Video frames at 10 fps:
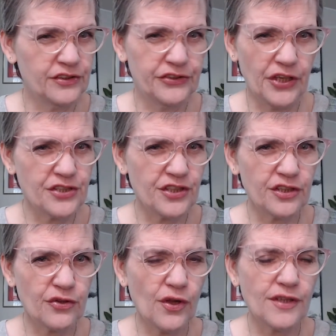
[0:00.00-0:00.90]
dungeon
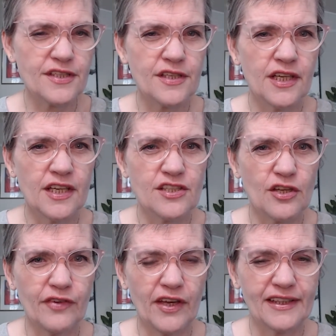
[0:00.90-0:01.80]
crawls,
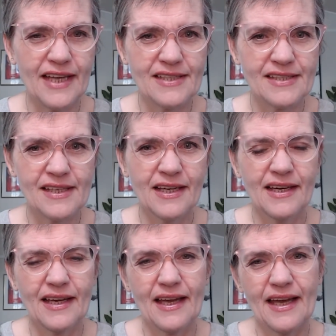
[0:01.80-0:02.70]
stuff like that,
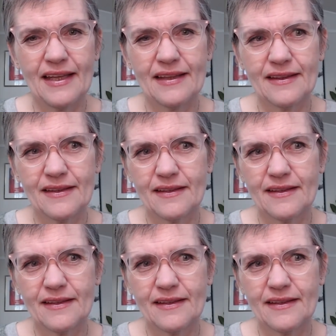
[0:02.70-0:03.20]
and